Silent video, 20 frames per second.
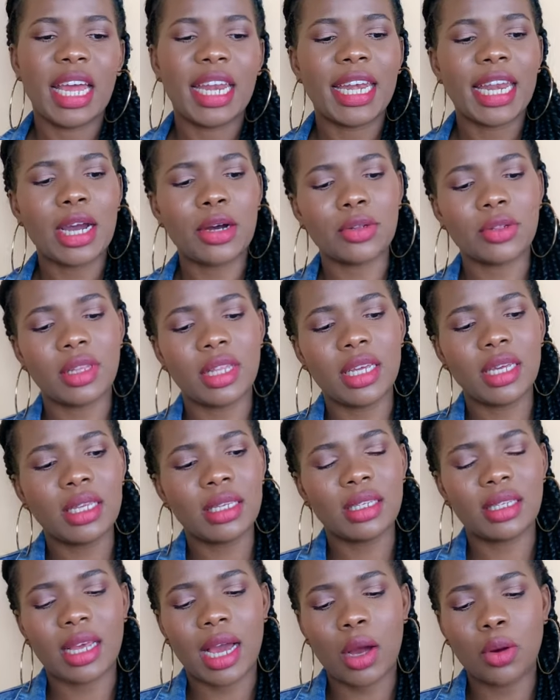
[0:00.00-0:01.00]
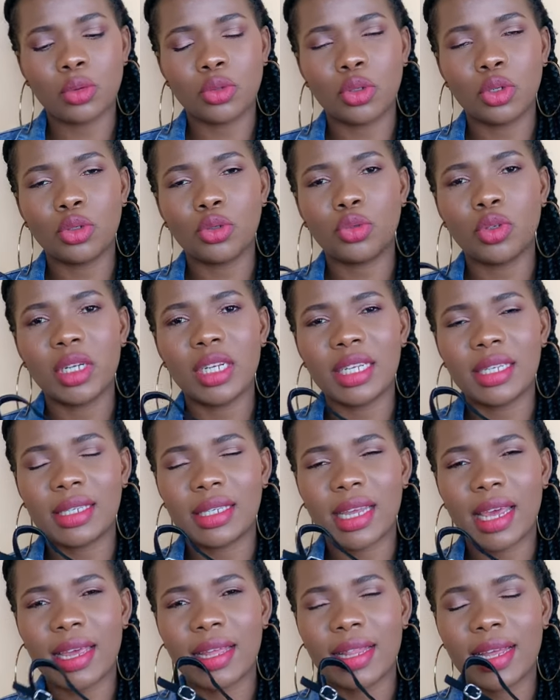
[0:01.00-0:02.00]
Now this, I will not really
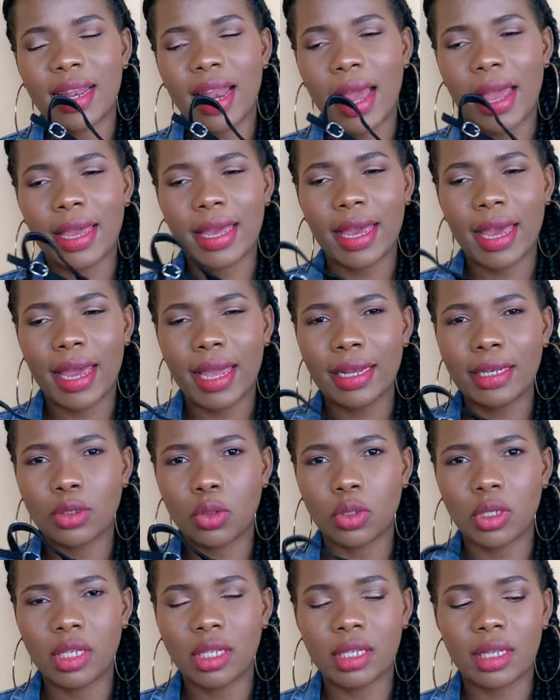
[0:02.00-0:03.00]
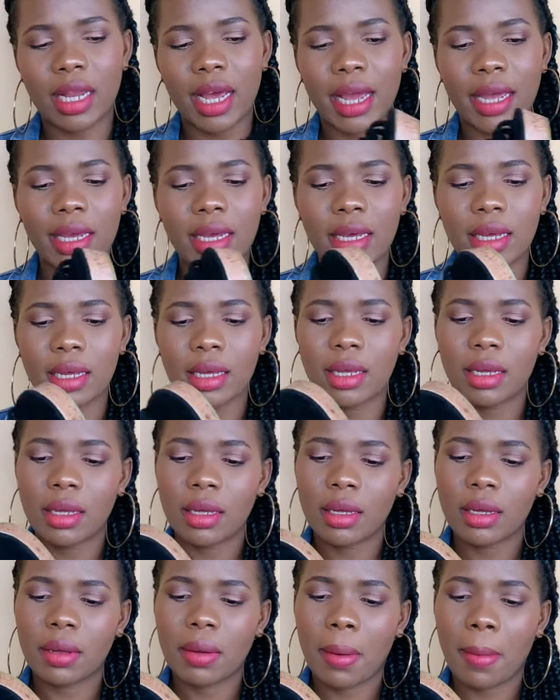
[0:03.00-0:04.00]
say that I hate or dislike,
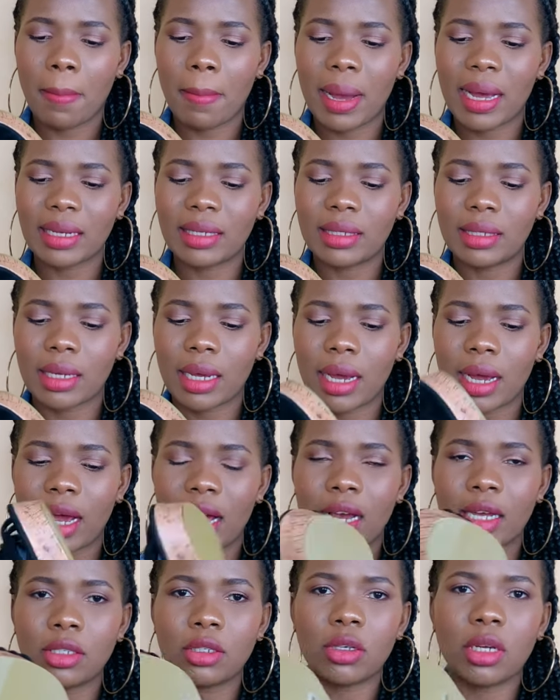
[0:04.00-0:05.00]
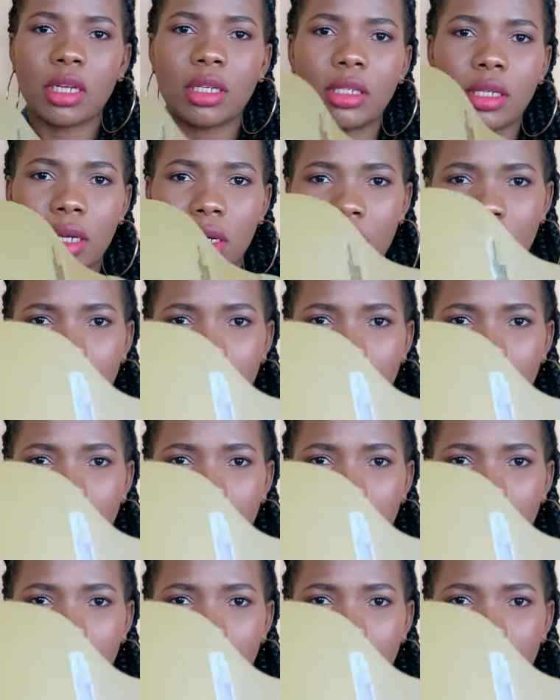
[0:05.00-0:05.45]
but as you can tell,